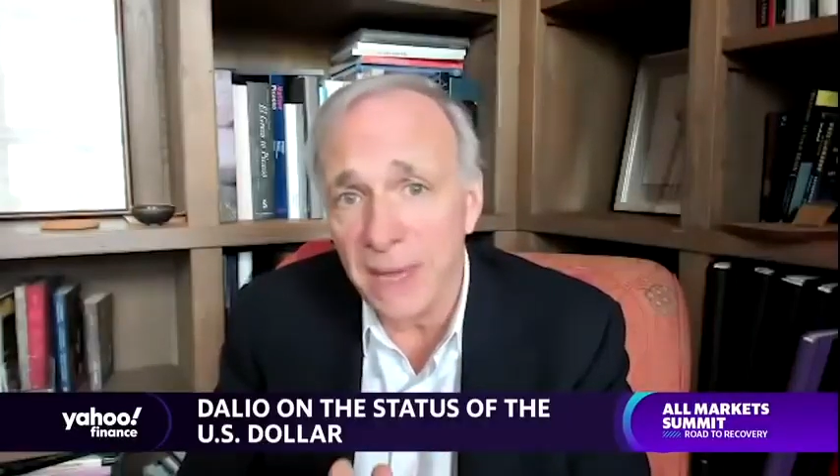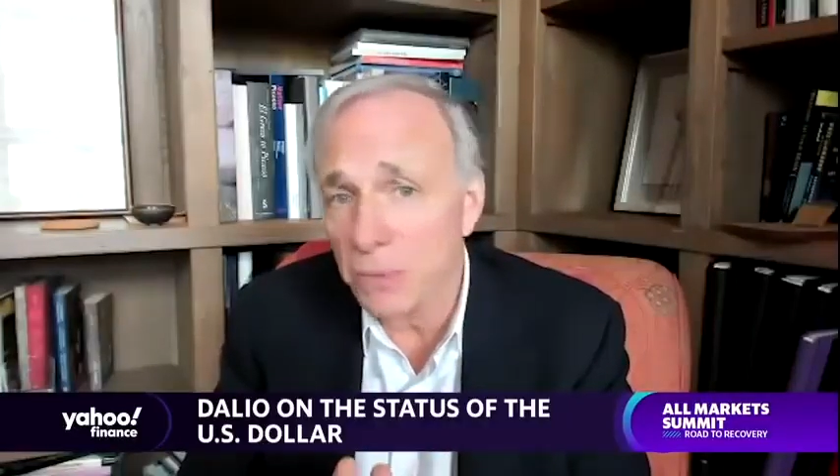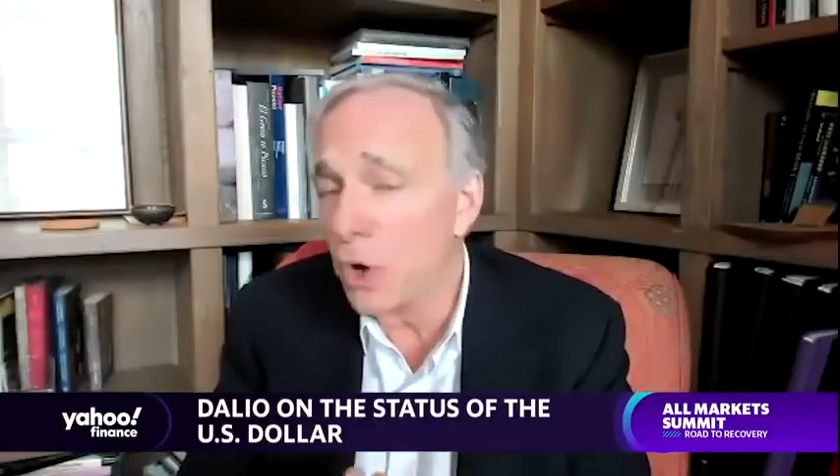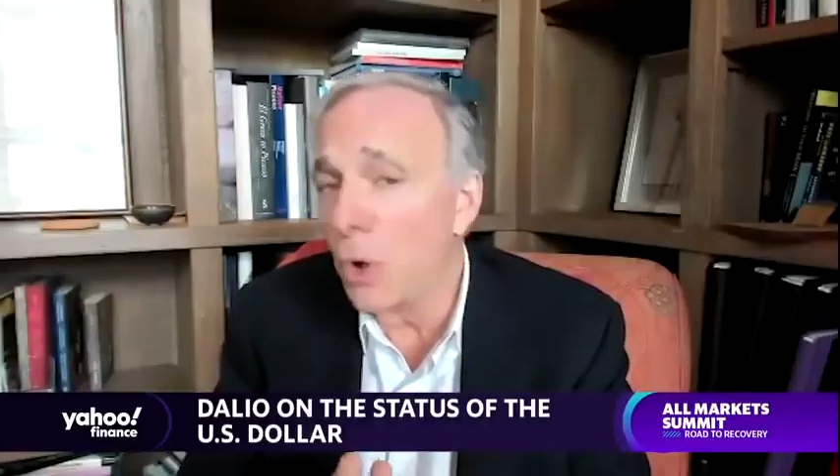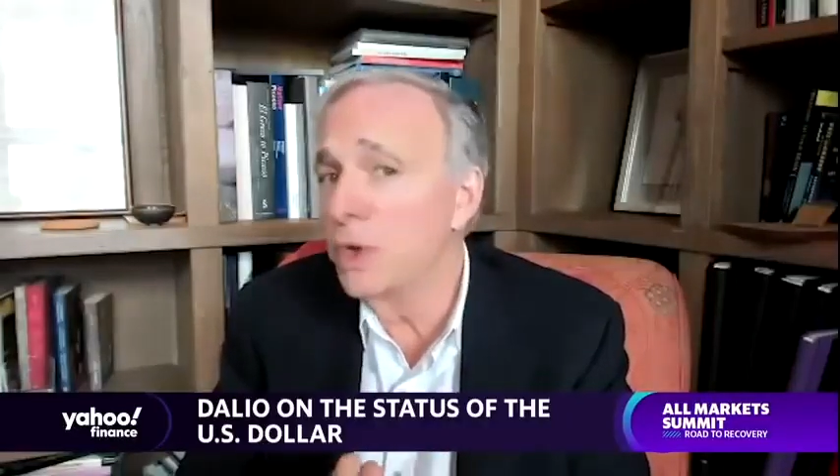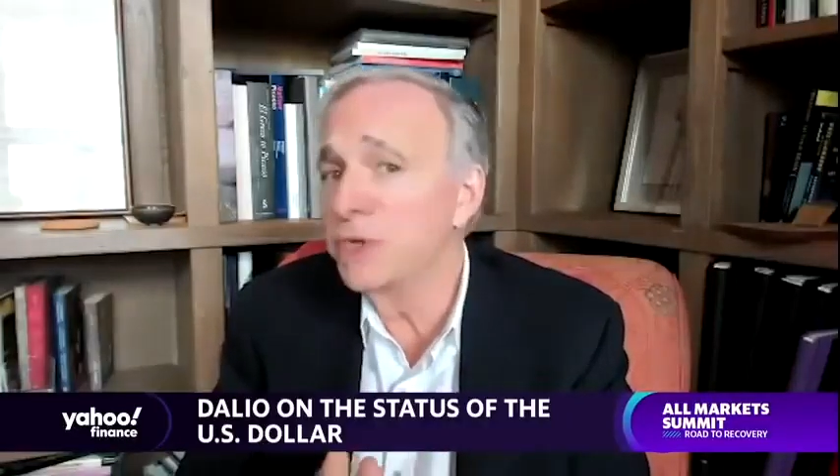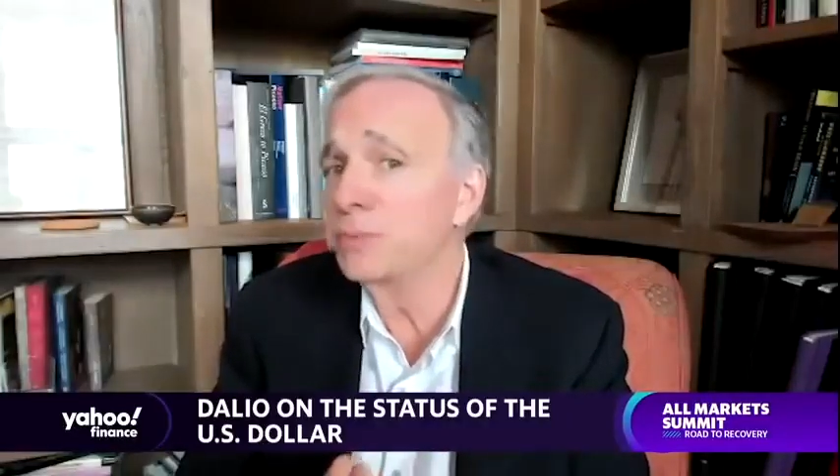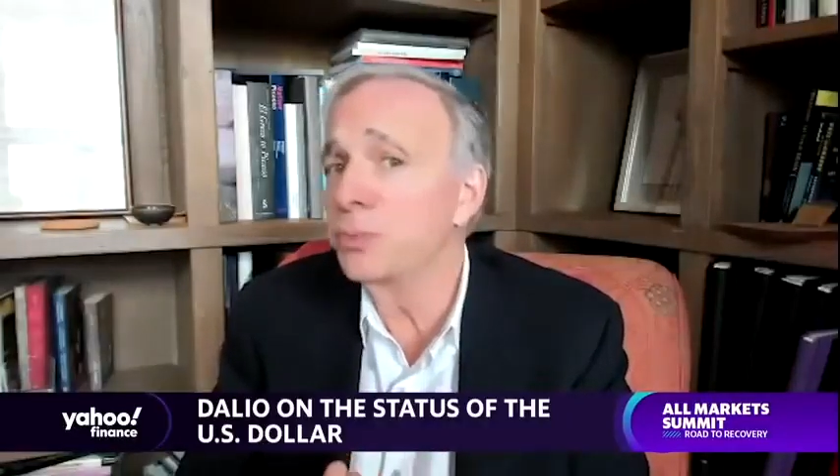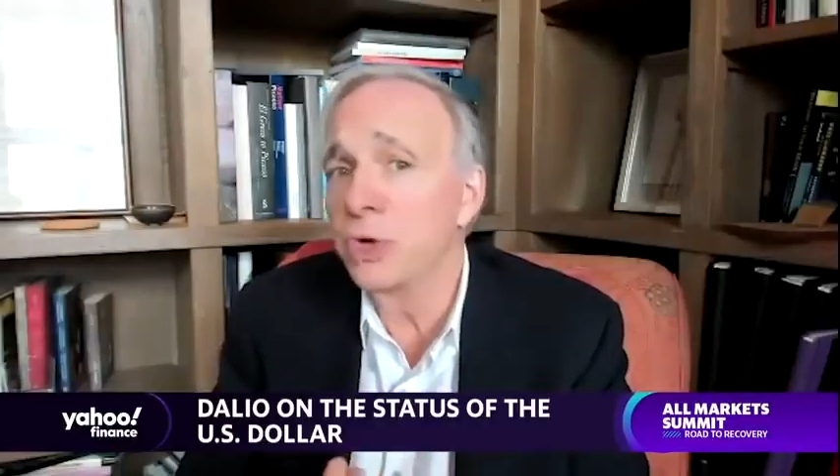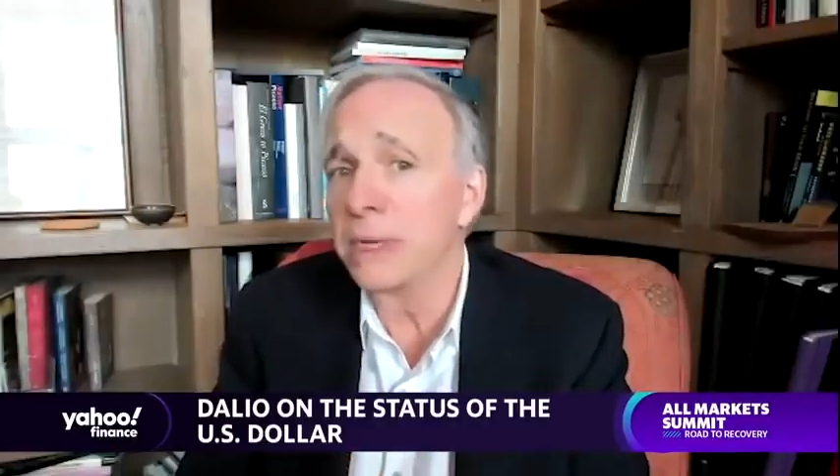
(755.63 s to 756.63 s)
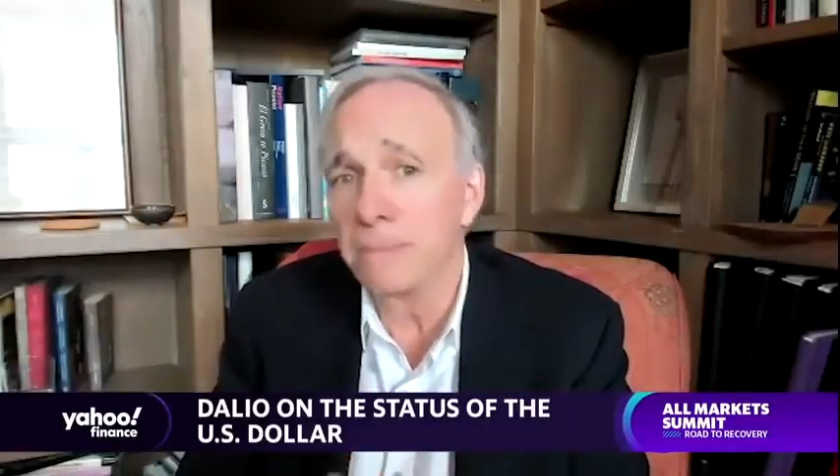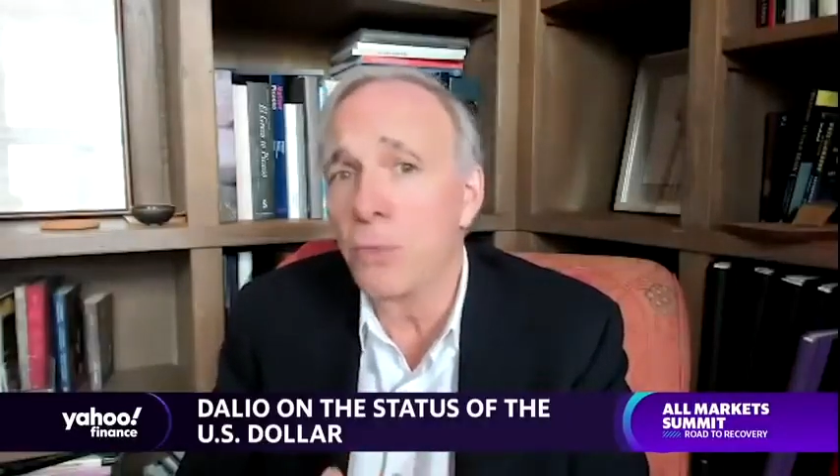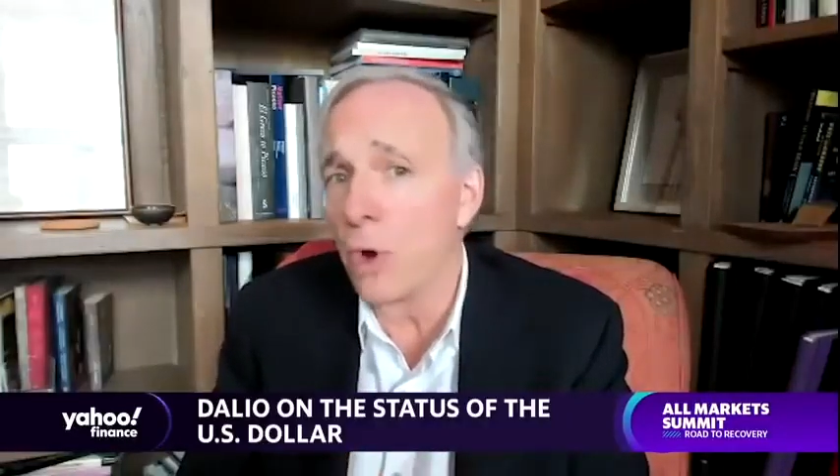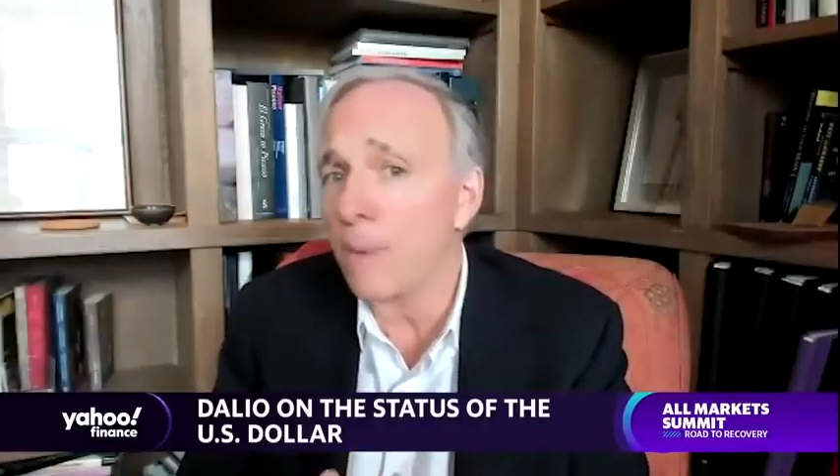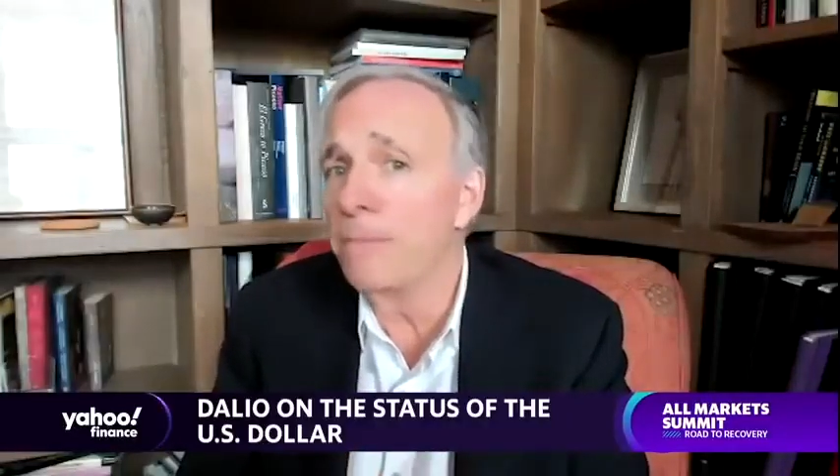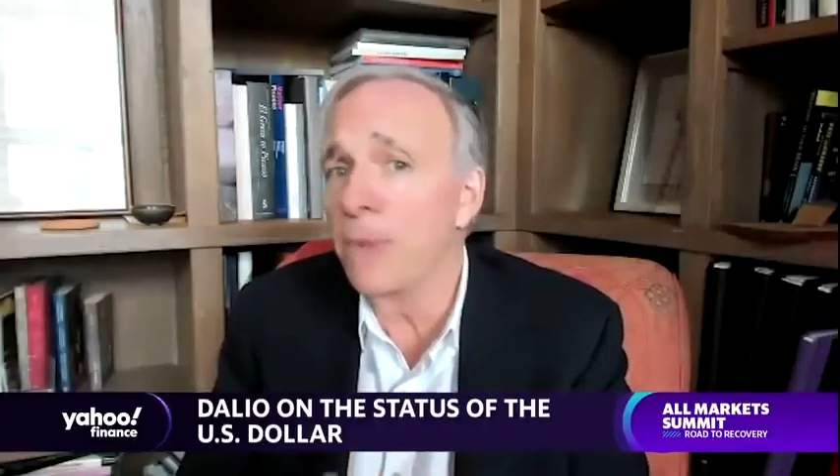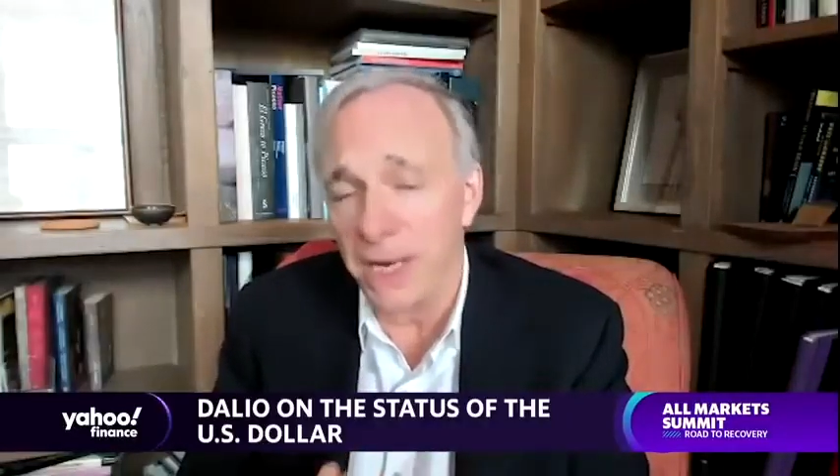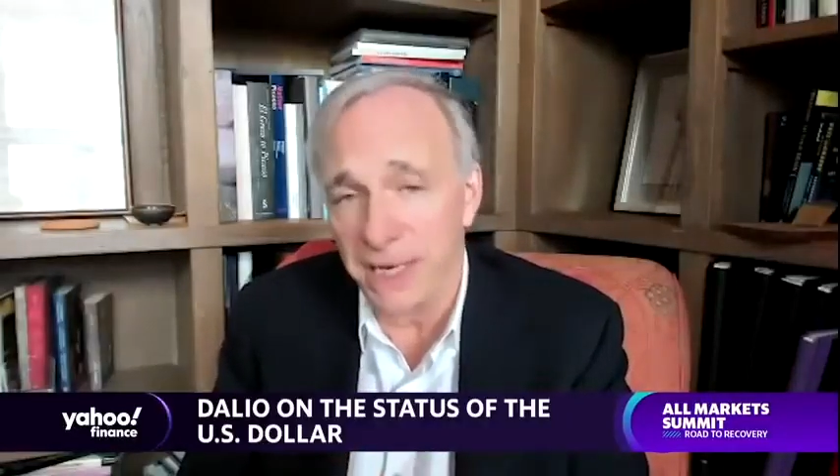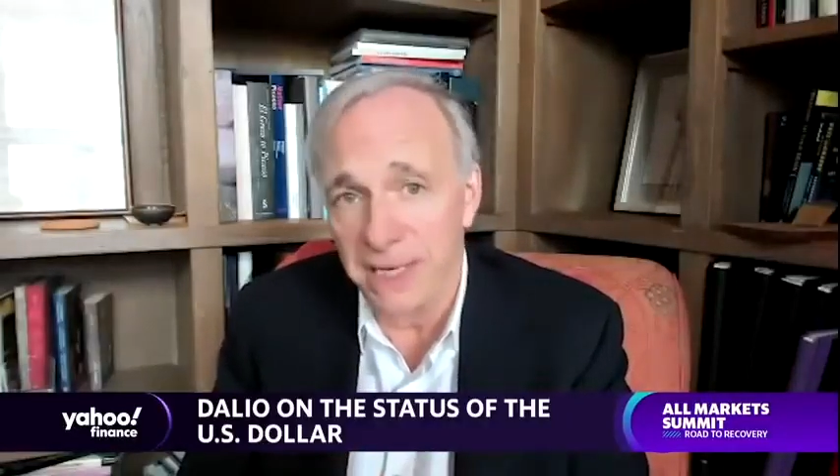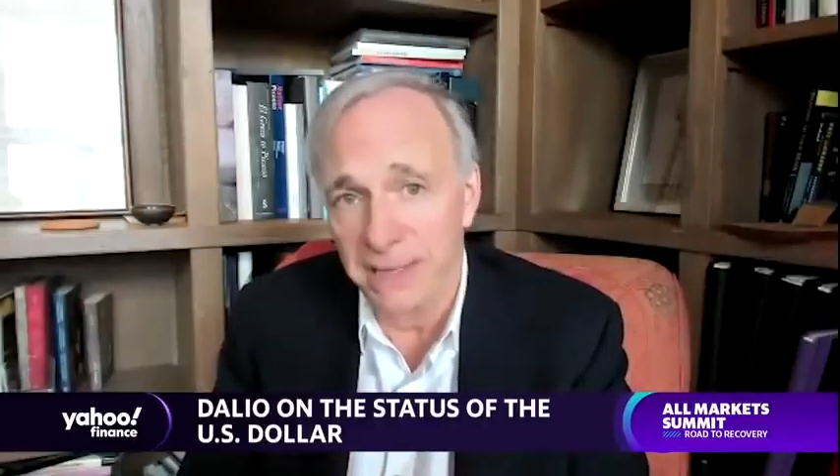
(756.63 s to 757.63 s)
would always print more
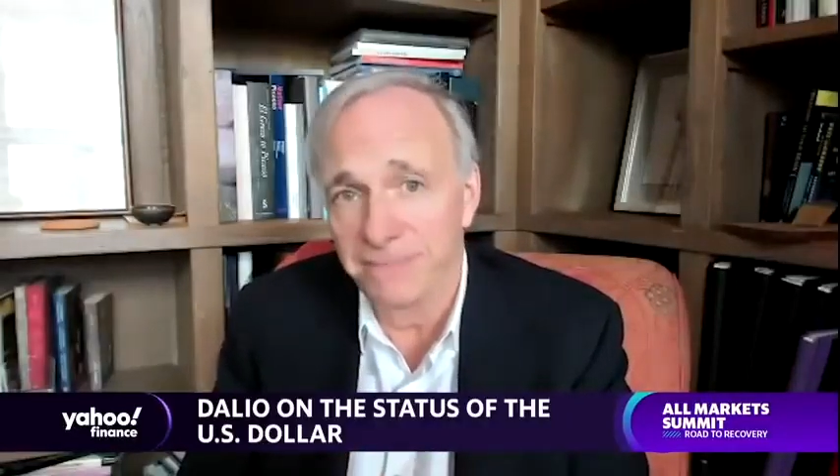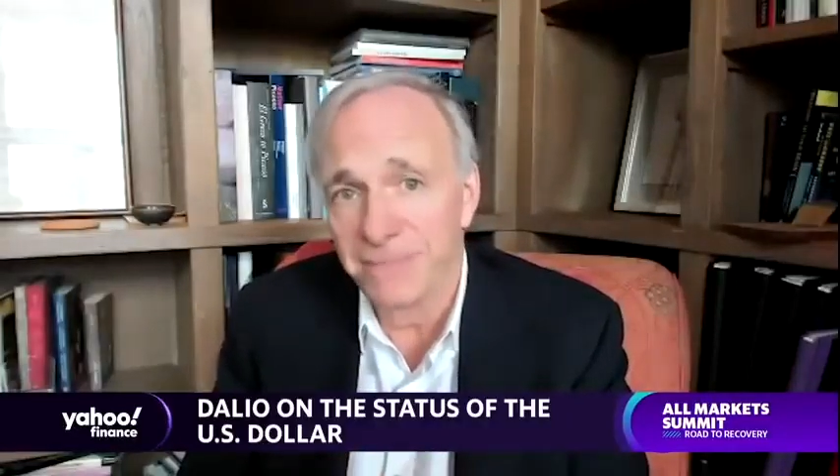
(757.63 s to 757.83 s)
money.